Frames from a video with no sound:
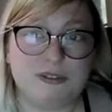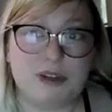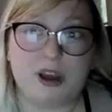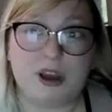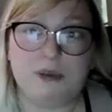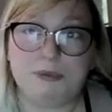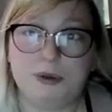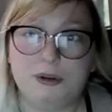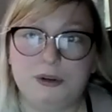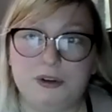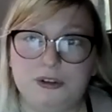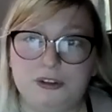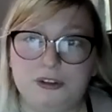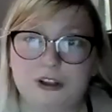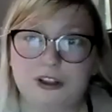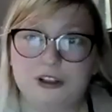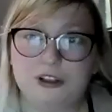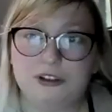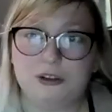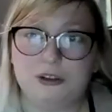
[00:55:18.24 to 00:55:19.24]
You can
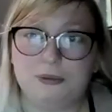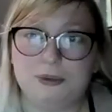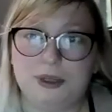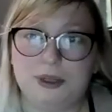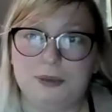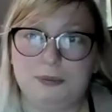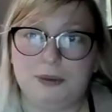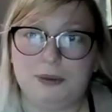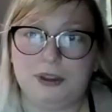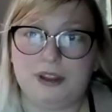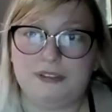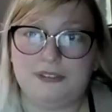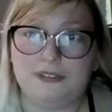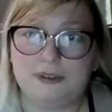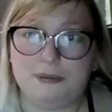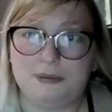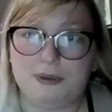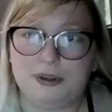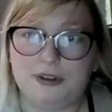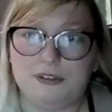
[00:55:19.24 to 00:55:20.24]
try to manipulate
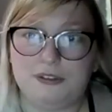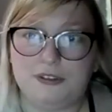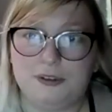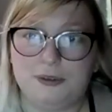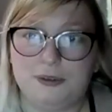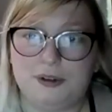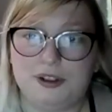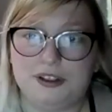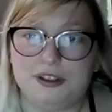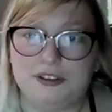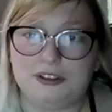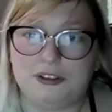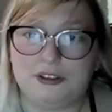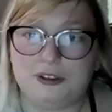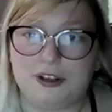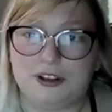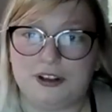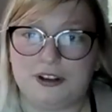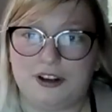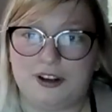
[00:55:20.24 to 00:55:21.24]
somebody if you want to
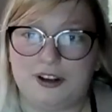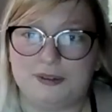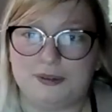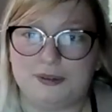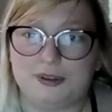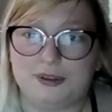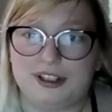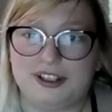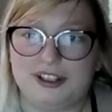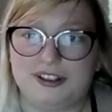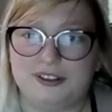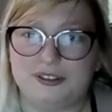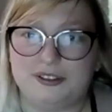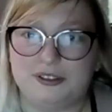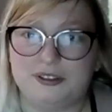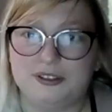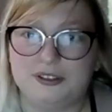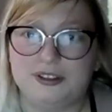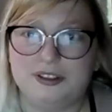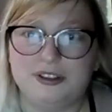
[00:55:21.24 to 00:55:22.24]
try to calm her
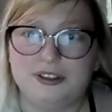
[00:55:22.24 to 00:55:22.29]
down.